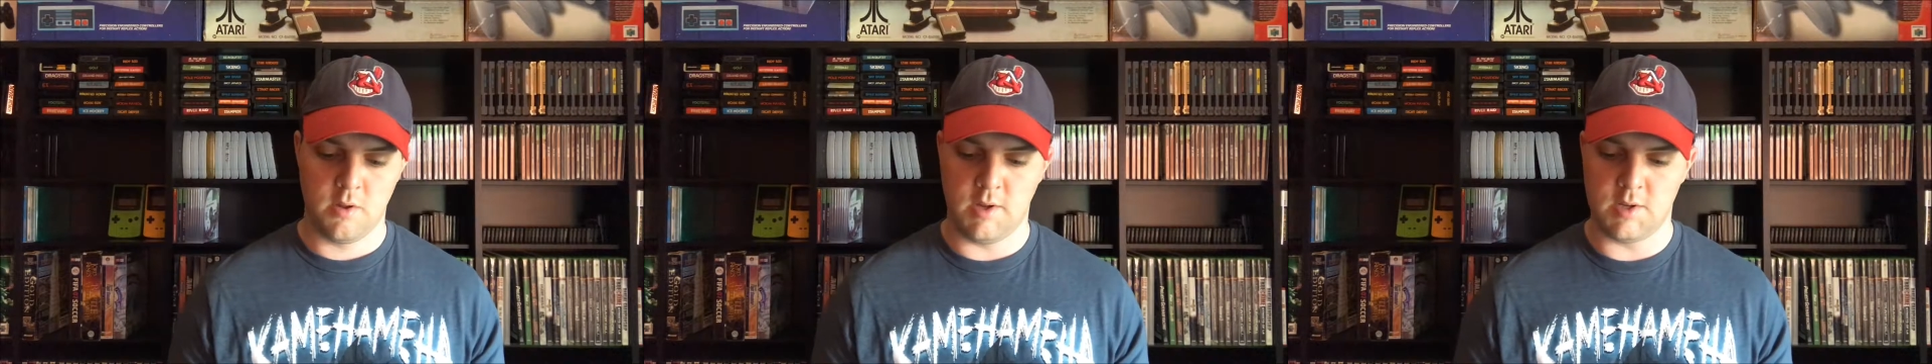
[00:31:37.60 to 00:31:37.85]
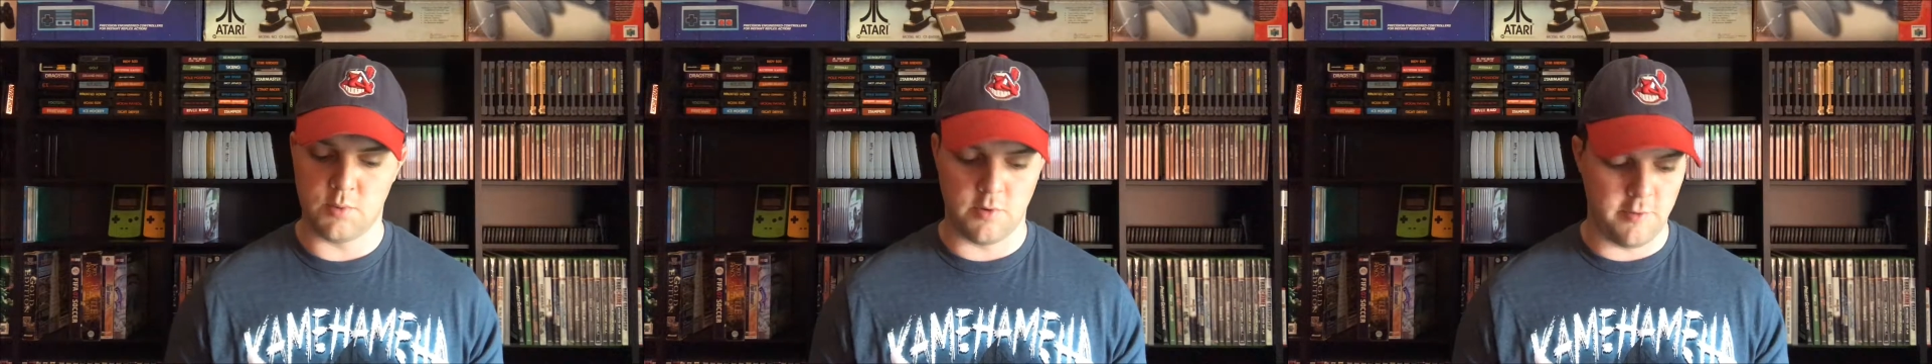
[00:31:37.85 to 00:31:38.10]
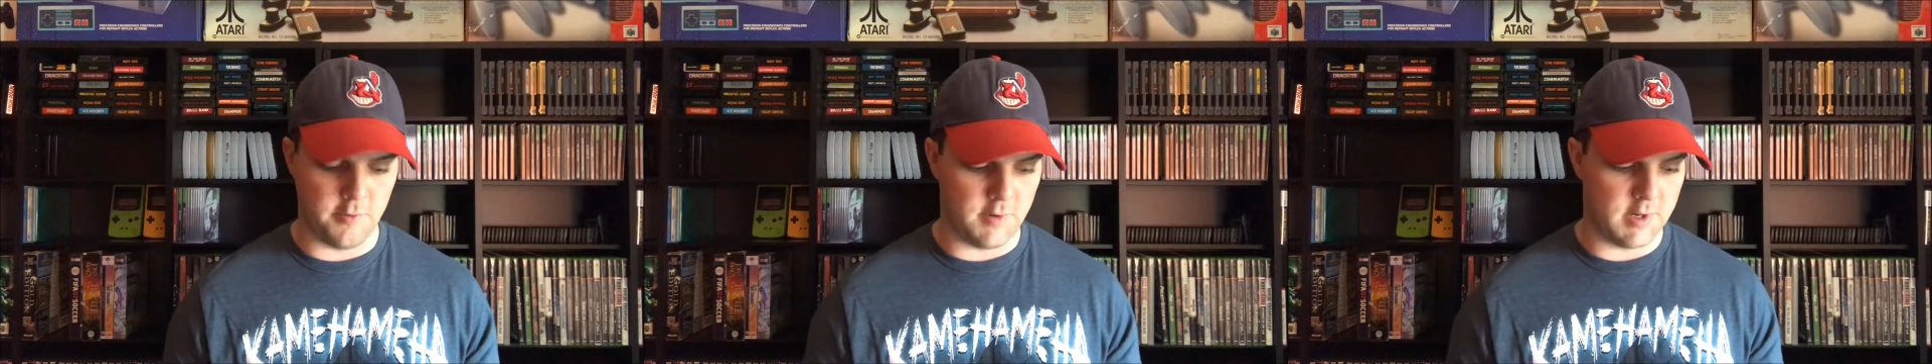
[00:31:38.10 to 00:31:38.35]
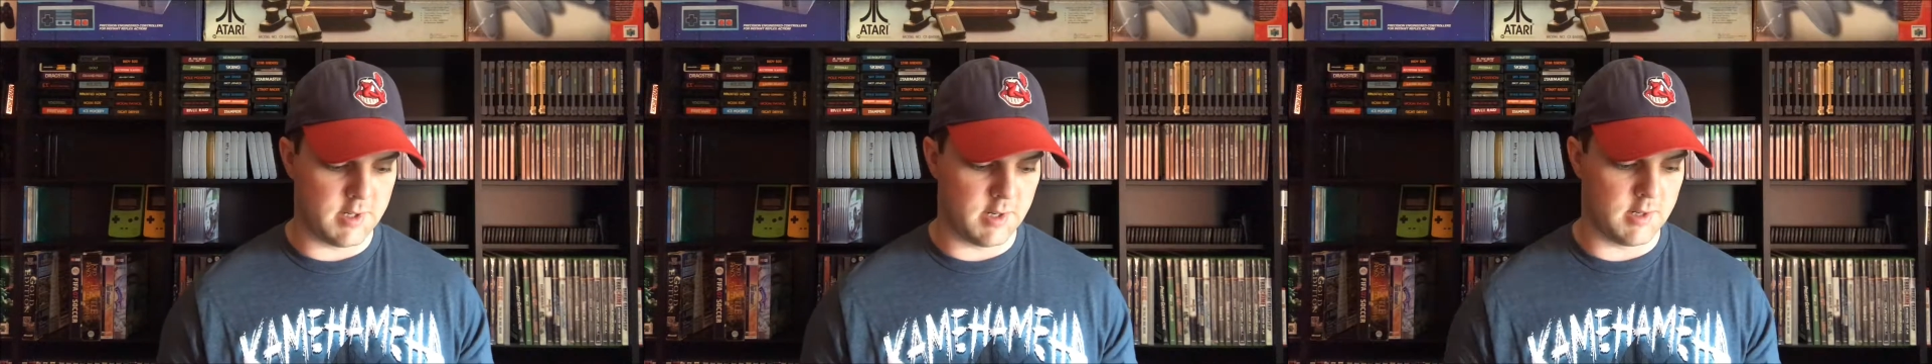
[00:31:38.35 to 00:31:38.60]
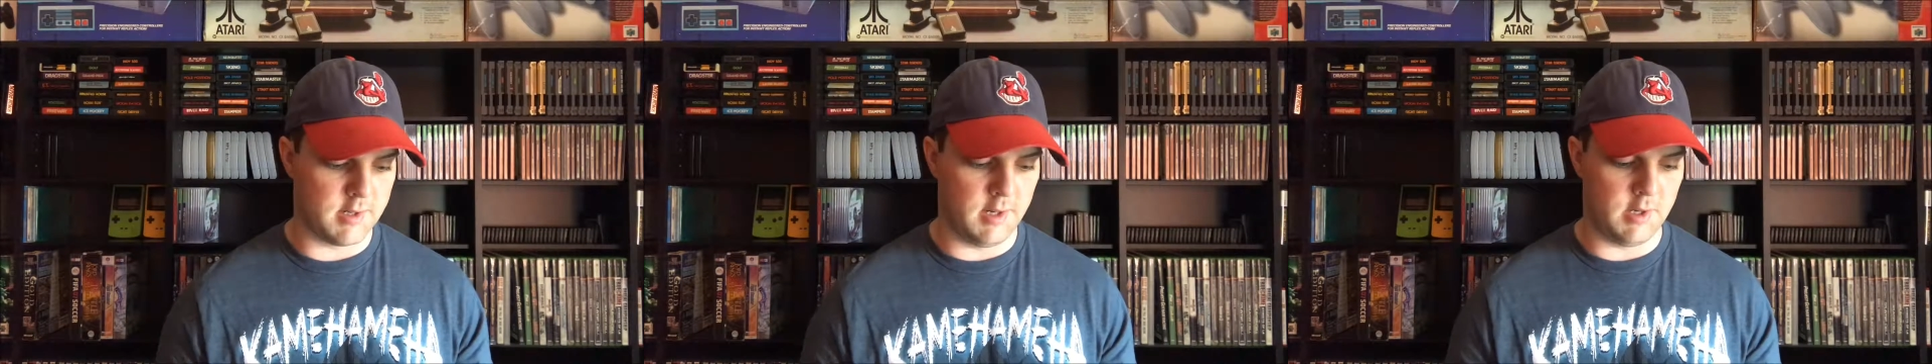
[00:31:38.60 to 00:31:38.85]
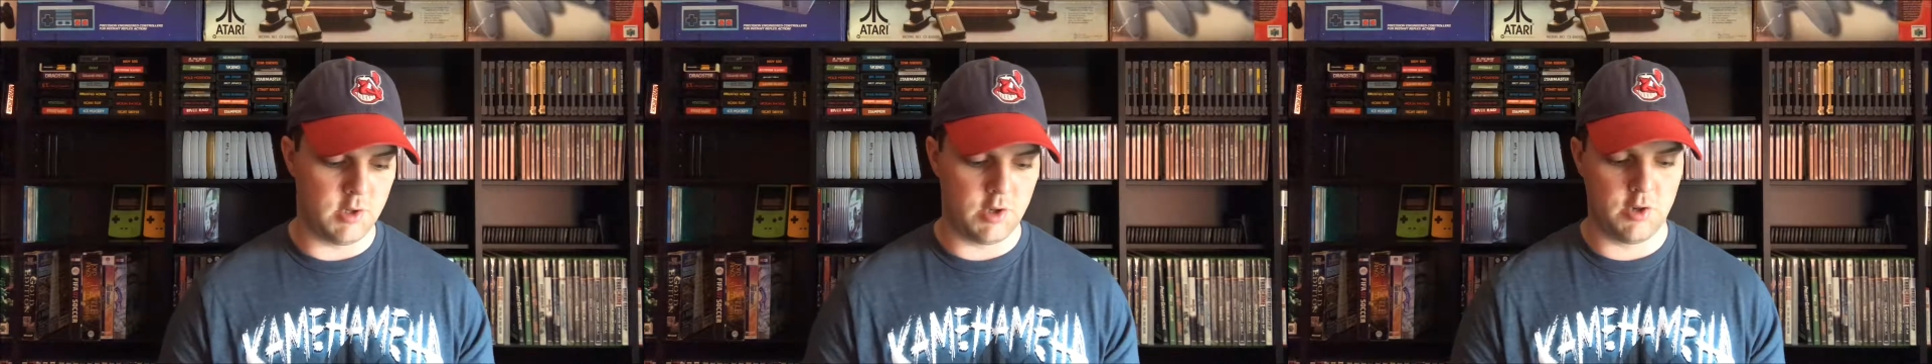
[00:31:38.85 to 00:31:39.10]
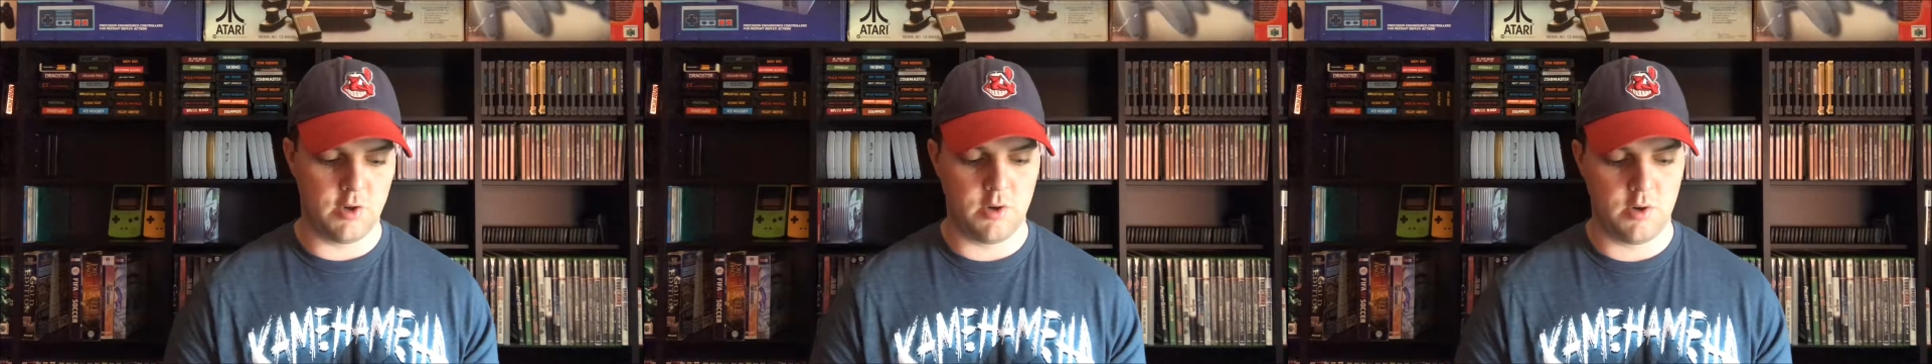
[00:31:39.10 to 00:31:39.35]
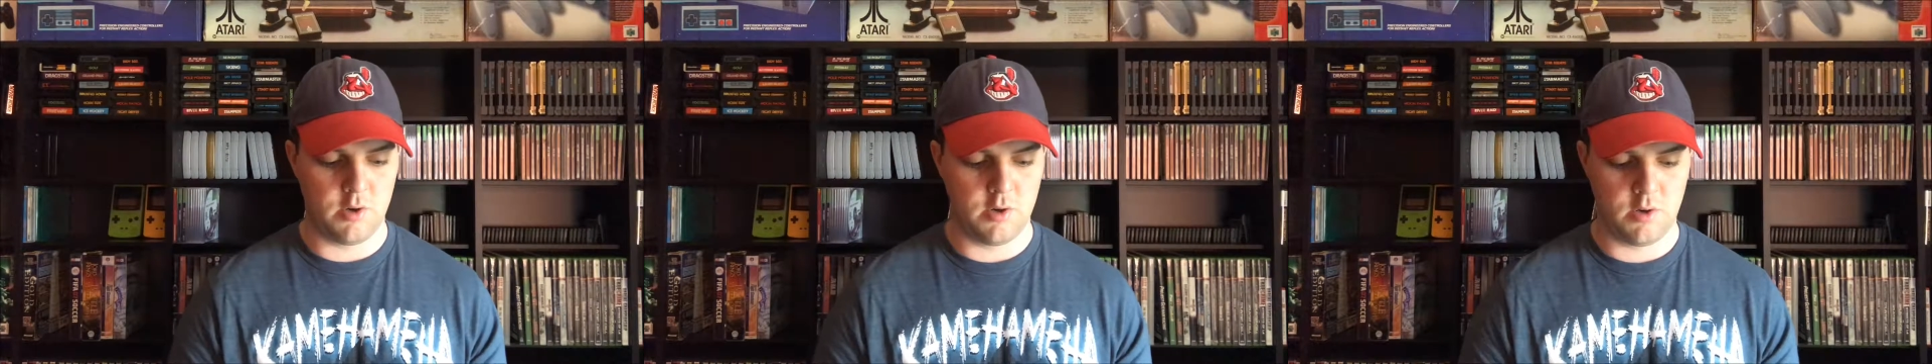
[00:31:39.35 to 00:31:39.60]
These were 50 cents each.
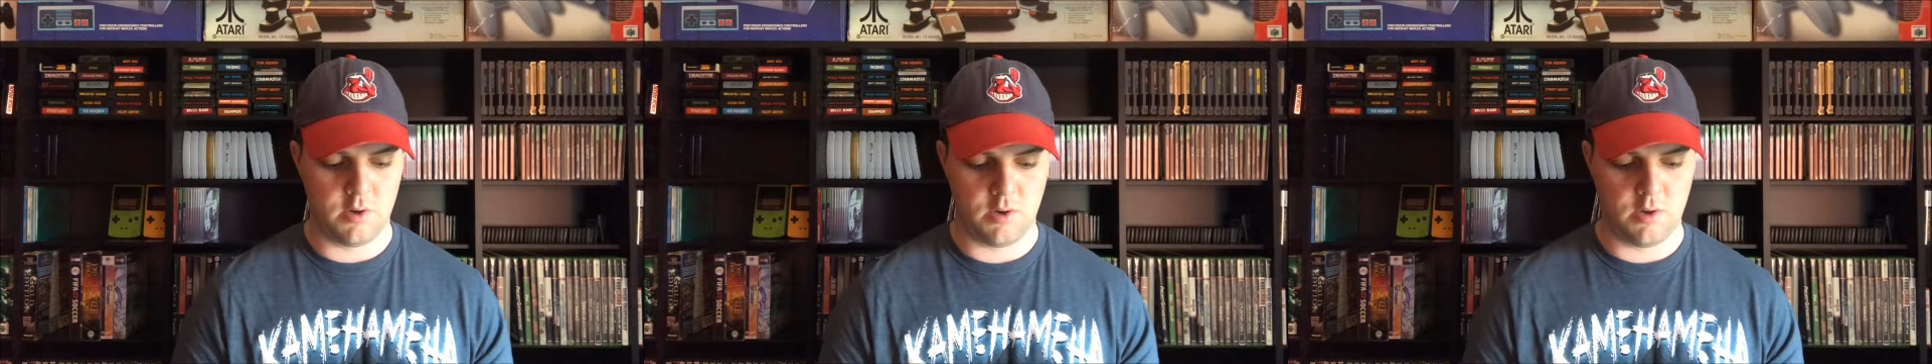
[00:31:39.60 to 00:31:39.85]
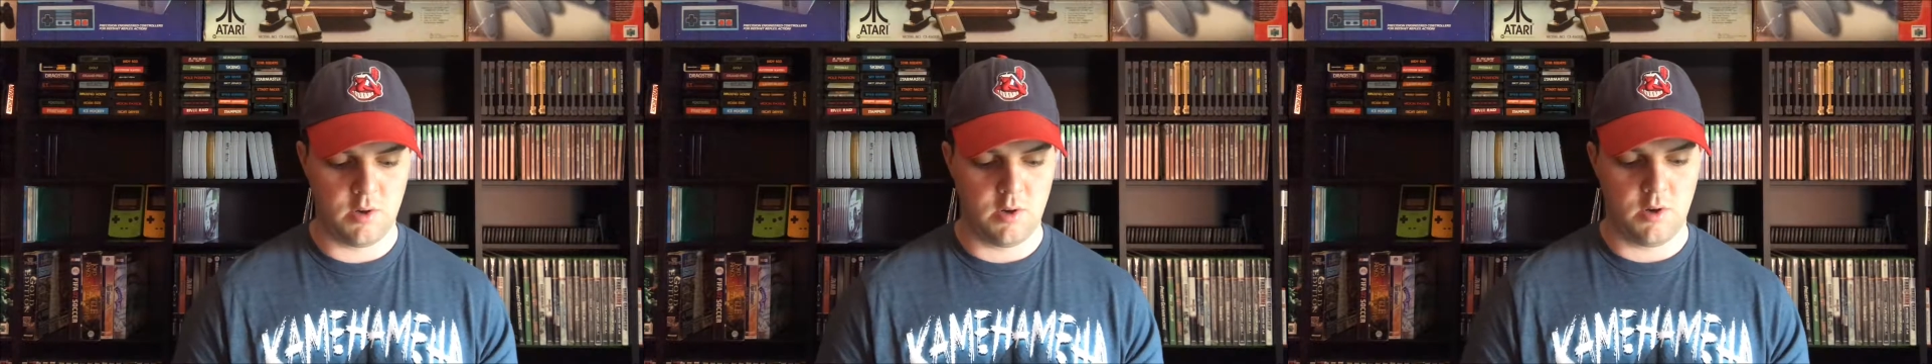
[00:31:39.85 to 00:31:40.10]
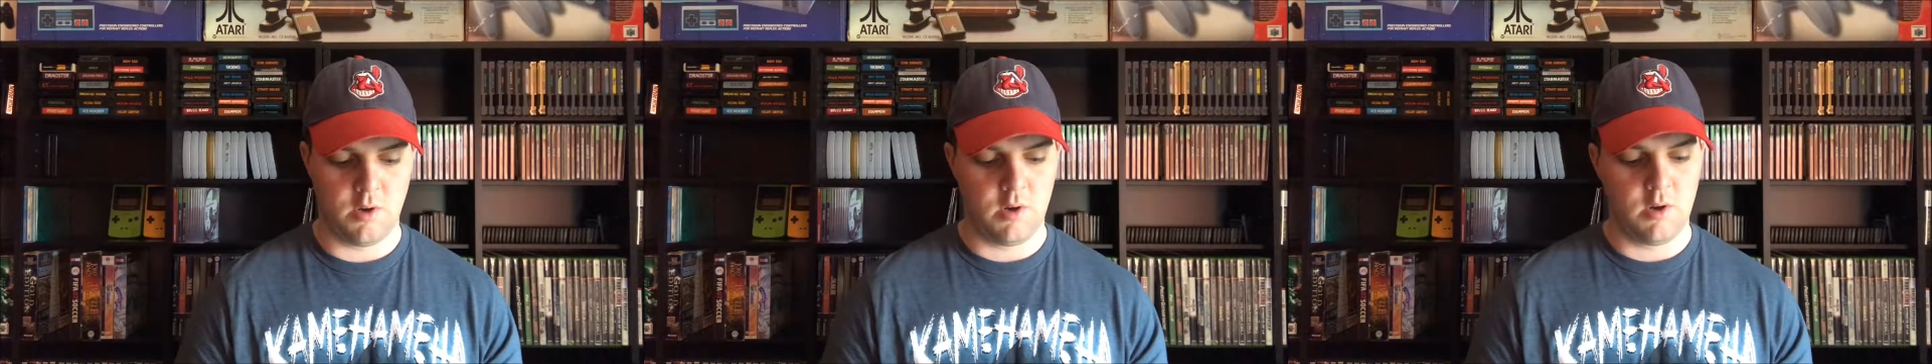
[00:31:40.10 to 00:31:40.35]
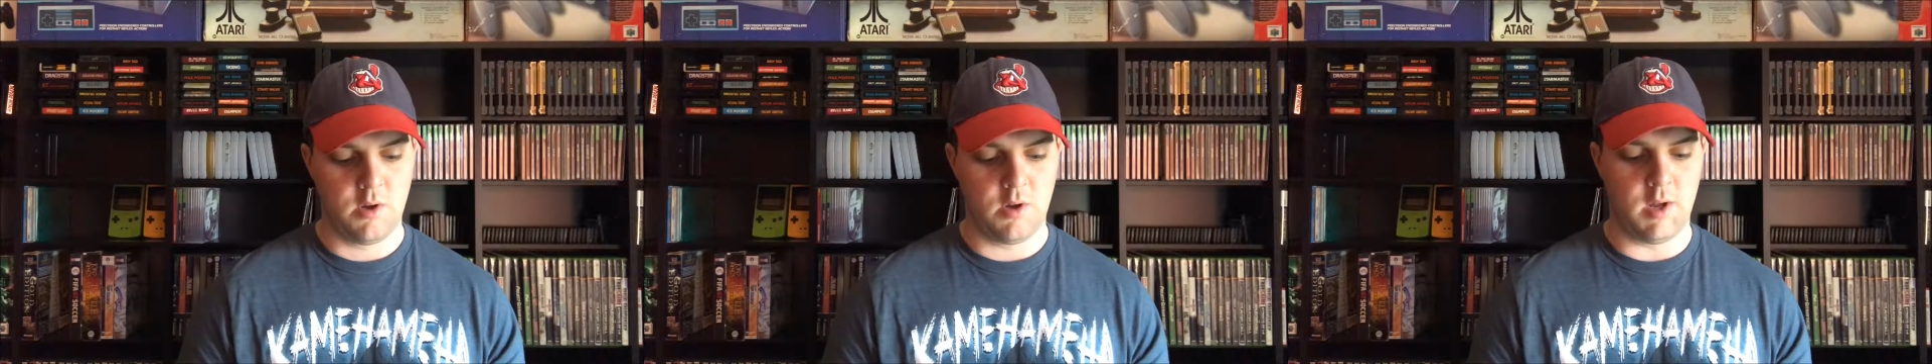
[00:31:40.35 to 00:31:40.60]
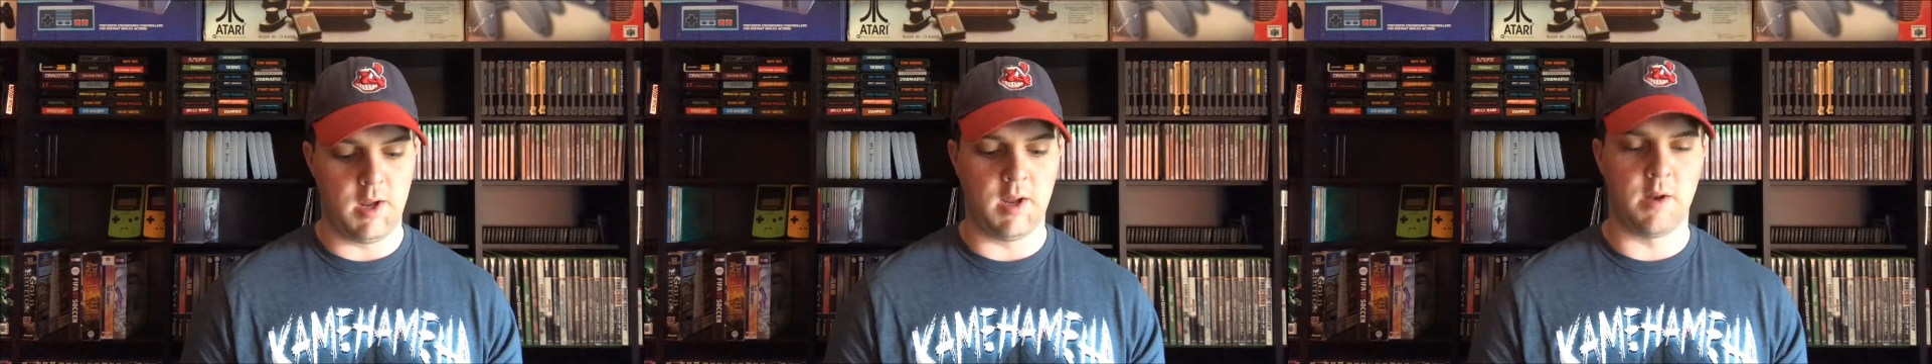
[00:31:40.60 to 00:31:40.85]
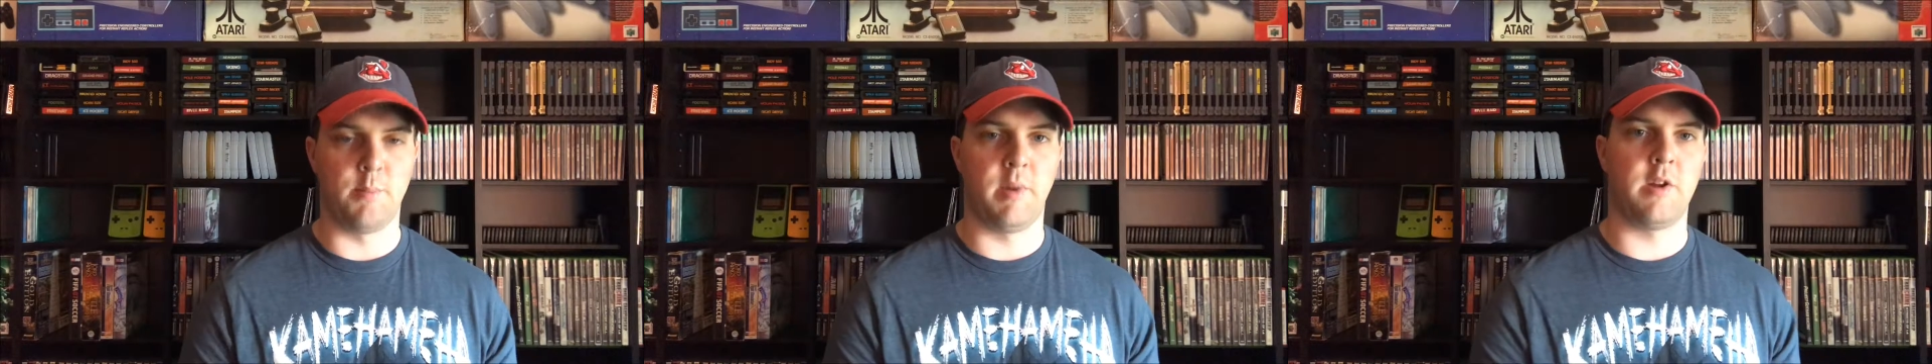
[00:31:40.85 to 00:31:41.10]
And